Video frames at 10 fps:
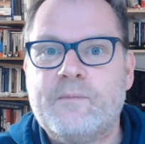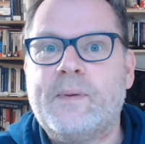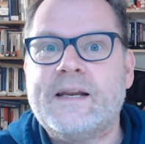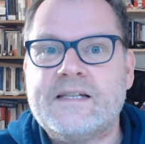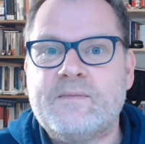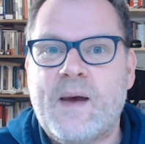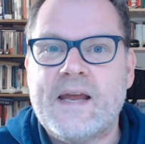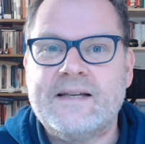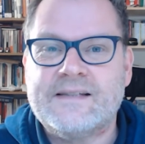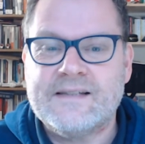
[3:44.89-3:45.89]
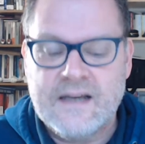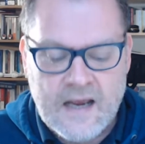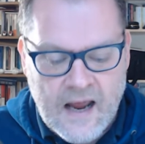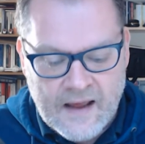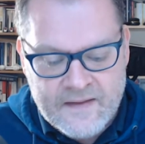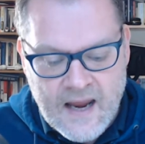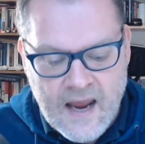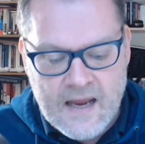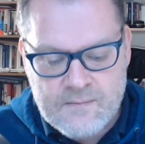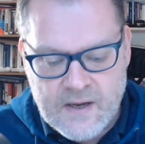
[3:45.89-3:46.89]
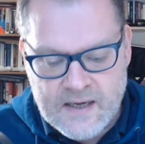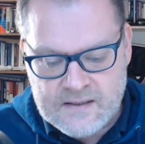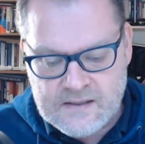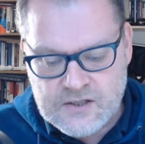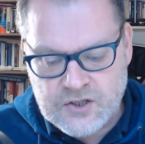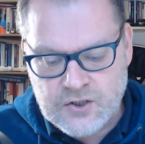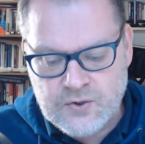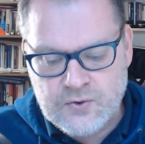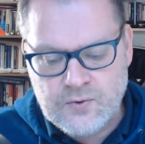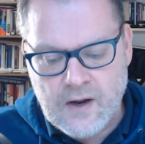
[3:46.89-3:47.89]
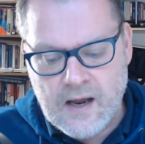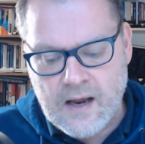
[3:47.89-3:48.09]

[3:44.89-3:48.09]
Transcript: The Big Debate," and the aim is to